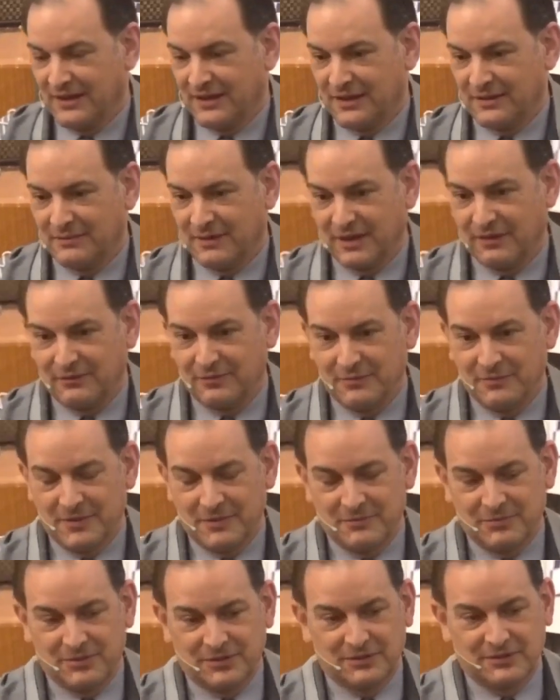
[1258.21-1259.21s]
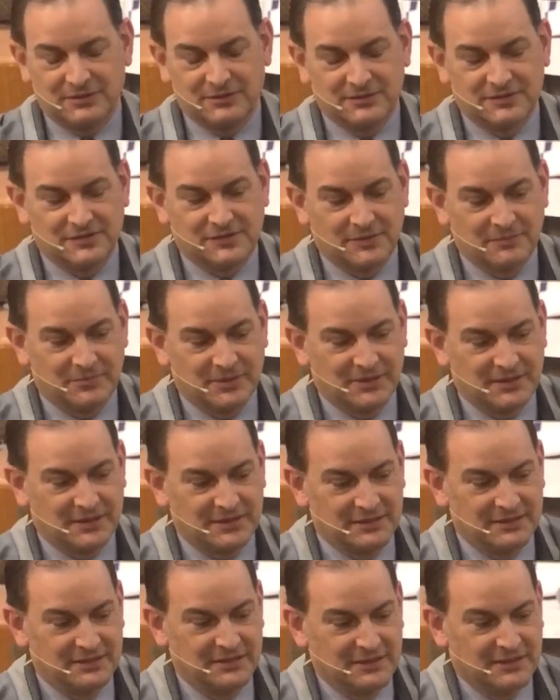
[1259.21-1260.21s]
Um, I remember
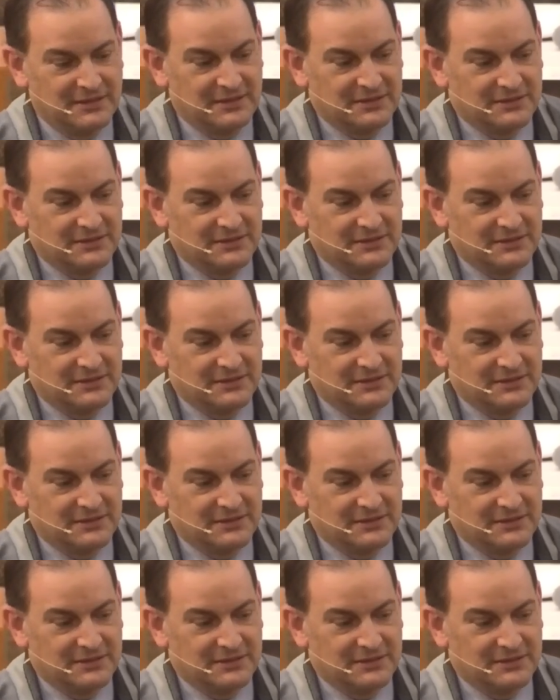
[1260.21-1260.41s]
somebody